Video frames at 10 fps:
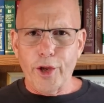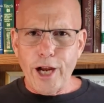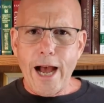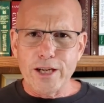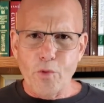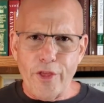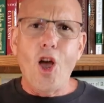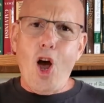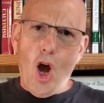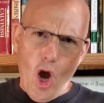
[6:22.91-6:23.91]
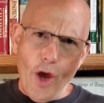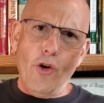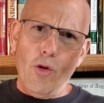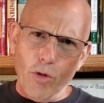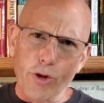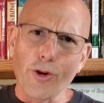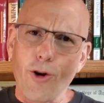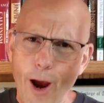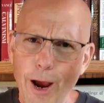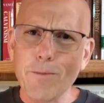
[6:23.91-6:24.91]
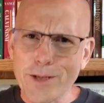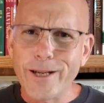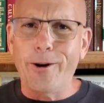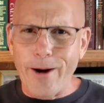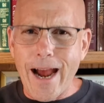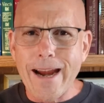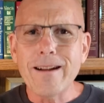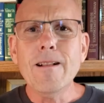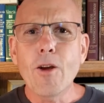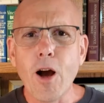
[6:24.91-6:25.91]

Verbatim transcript: the guys with honorable crimes, right?